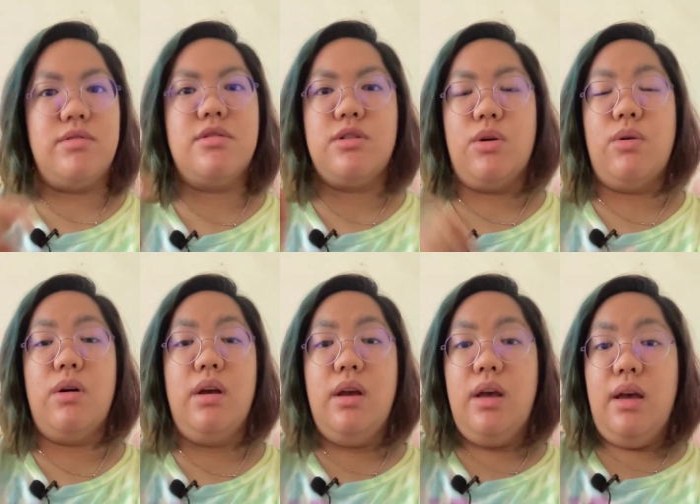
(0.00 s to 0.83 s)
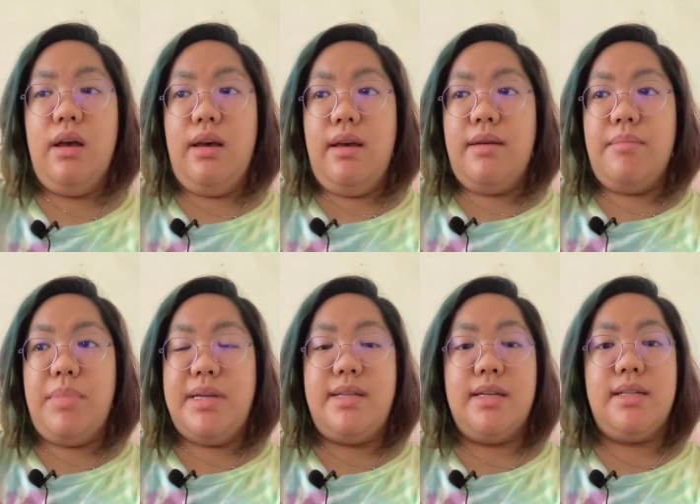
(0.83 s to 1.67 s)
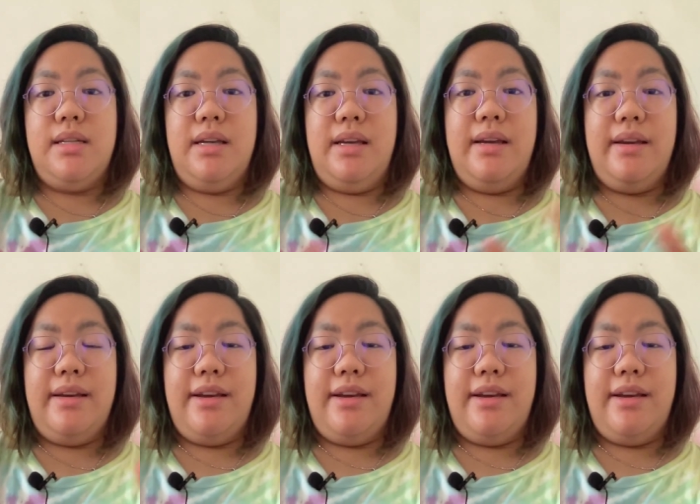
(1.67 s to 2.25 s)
So basically,